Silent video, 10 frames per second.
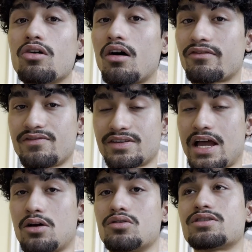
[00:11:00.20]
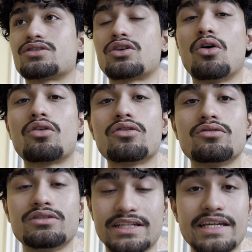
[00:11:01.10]
office hours, go
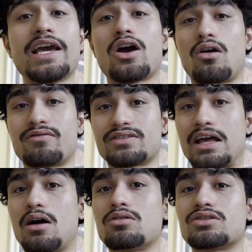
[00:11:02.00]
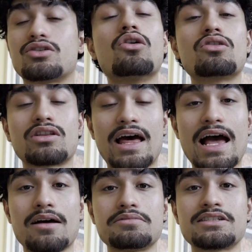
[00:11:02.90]
to TA office hours, go to
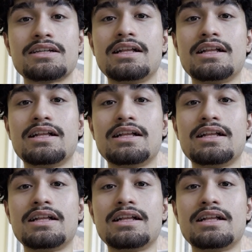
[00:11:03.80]
labs.